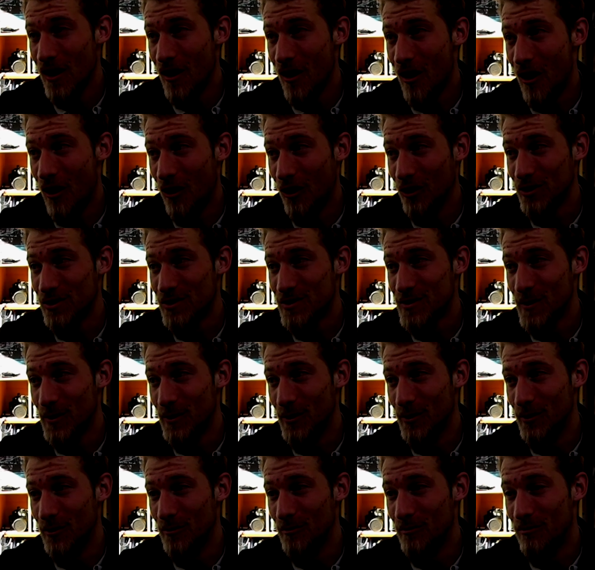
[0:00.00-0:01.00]

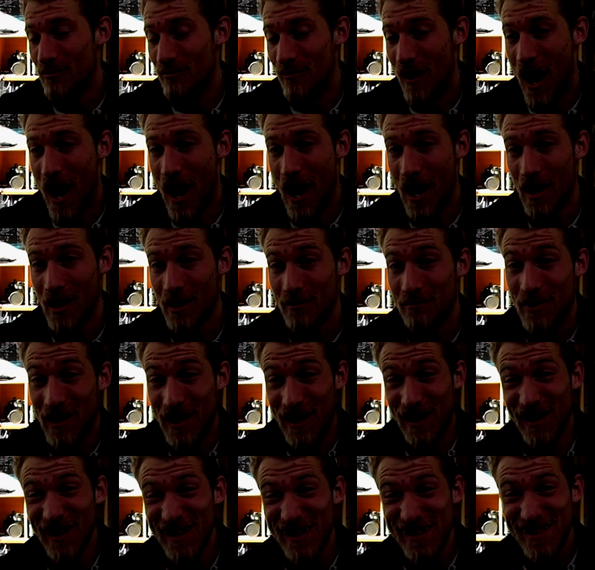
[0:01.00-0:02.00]
onto my
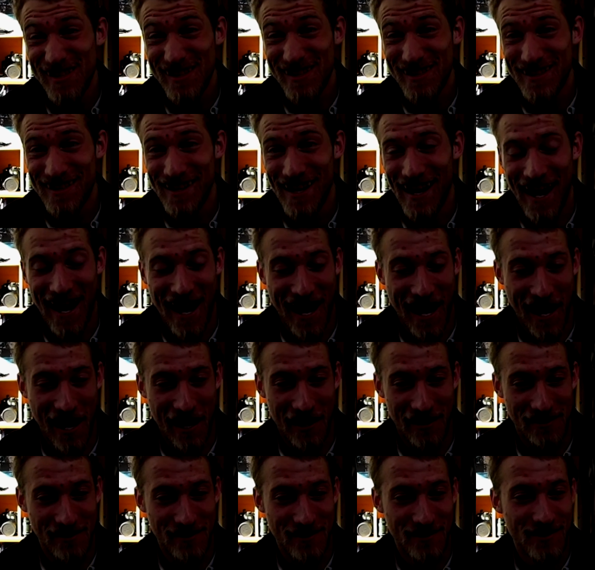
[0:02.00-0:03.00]
penis,
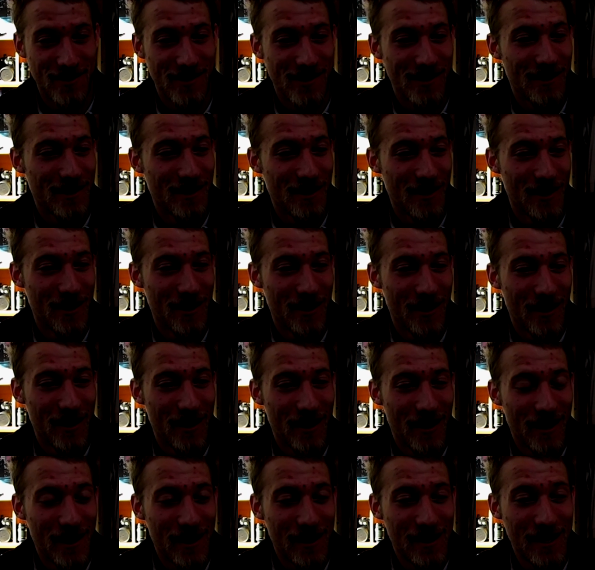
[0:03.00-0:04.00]
and
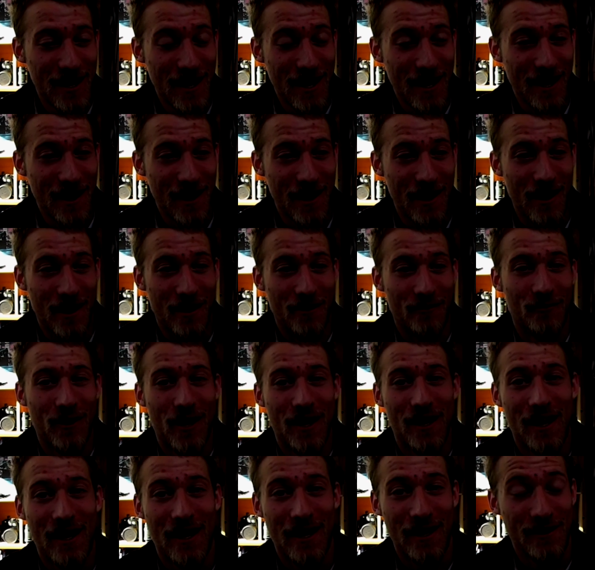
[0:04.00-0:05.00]
yeah,
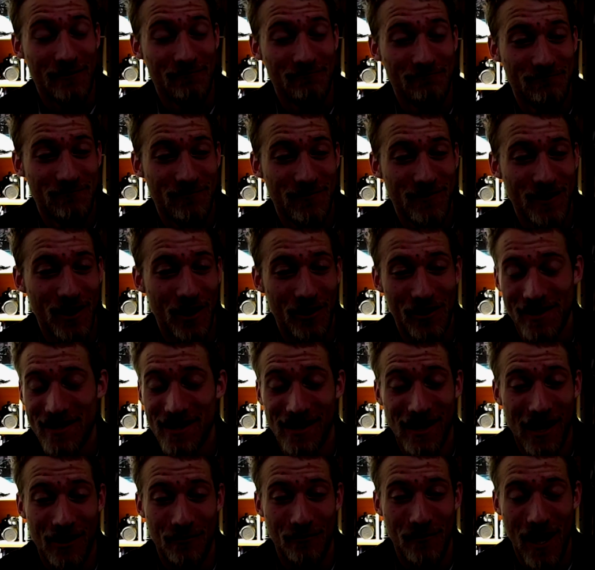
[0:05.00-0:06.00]
when they notice
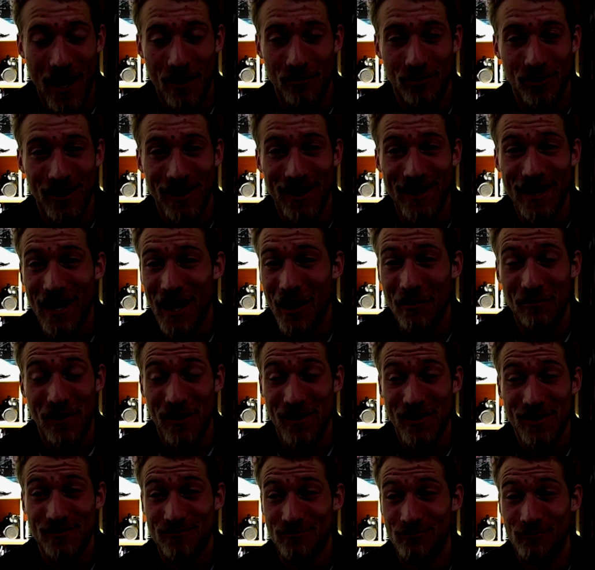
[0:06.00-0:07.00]
that I'm able to get up and
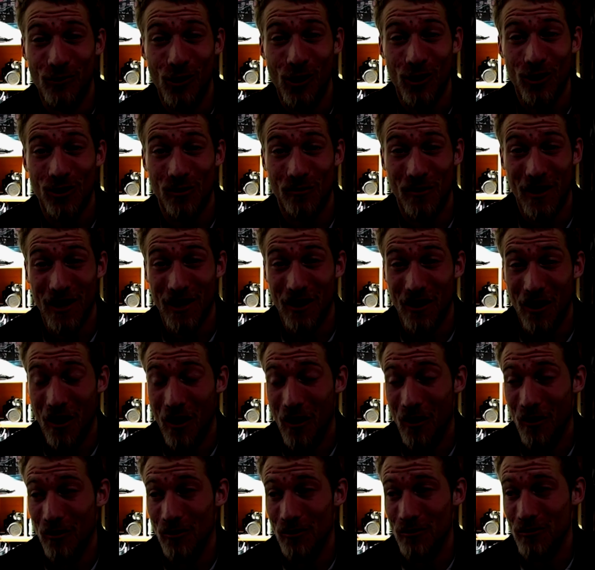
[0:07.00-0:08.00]
just walk on my
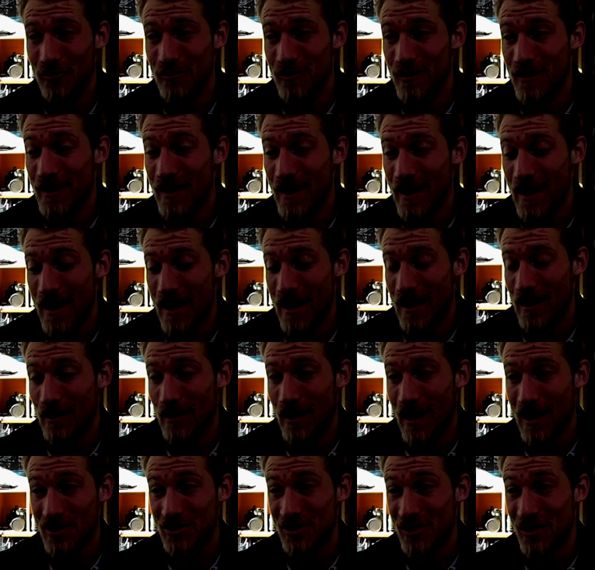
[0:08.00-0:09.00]
own and
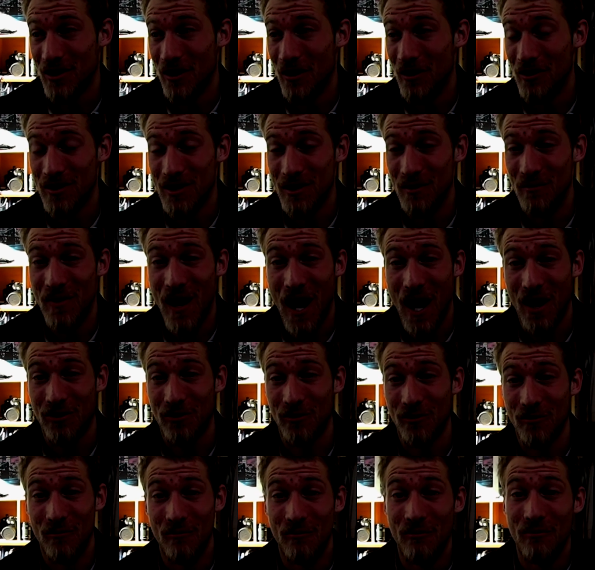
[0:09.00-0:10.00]
actually go to the
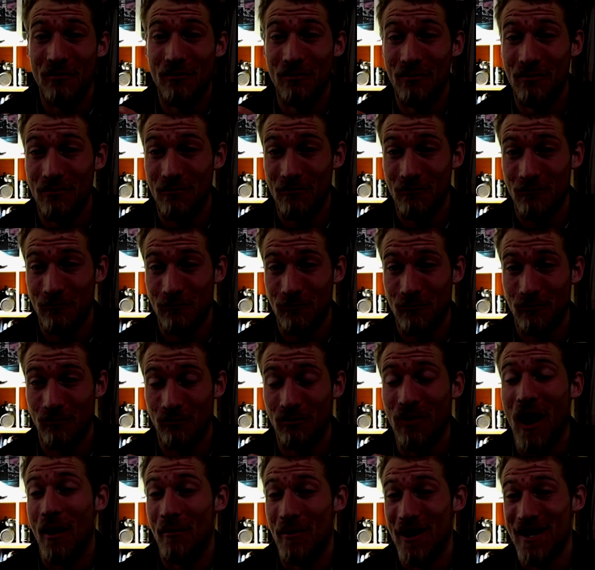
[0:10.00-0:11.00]
bathroom
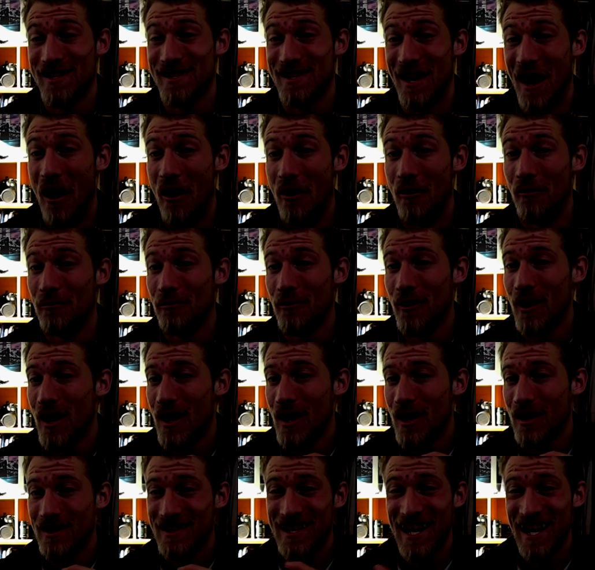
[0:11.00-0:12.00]
by myself,
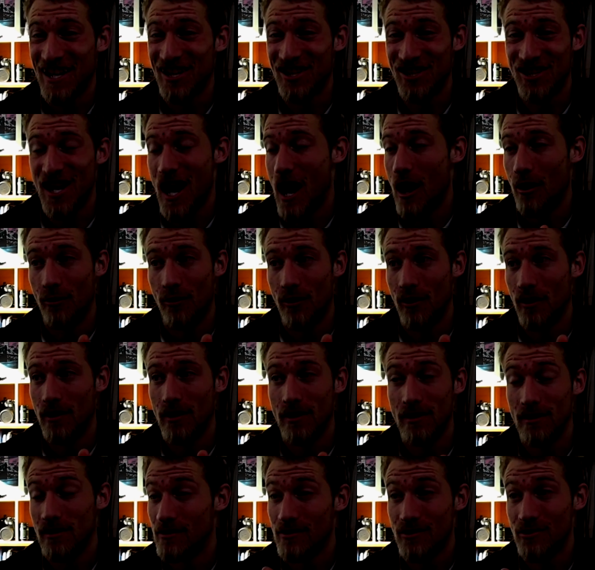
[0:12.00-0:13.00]
take a shower
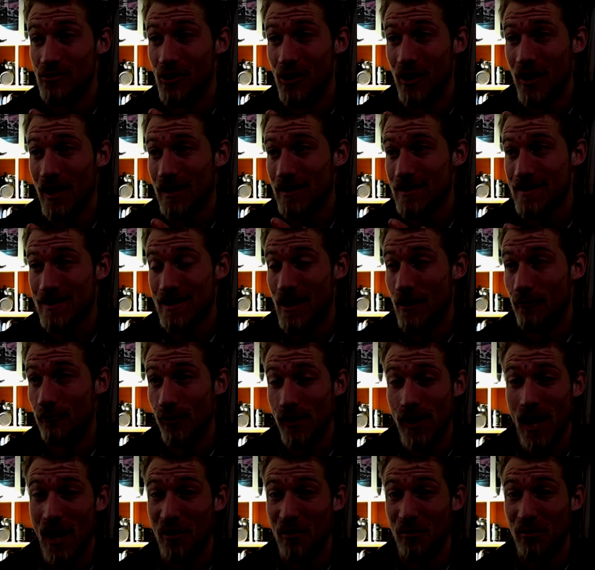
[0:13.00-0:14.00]
and do all that stuff
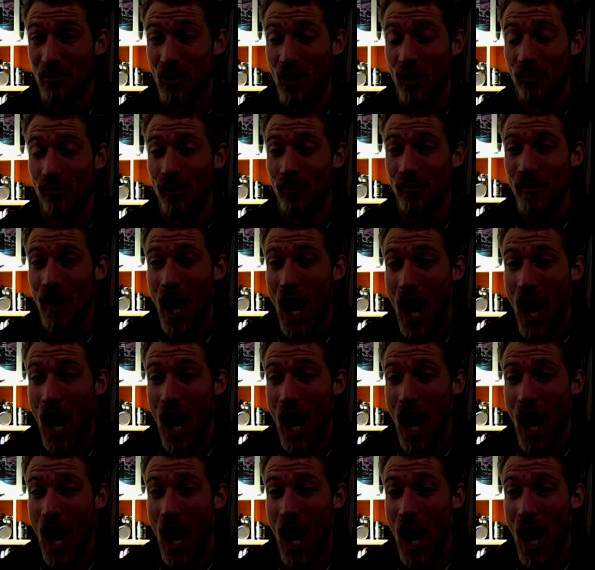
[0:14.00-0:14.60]
without a problem,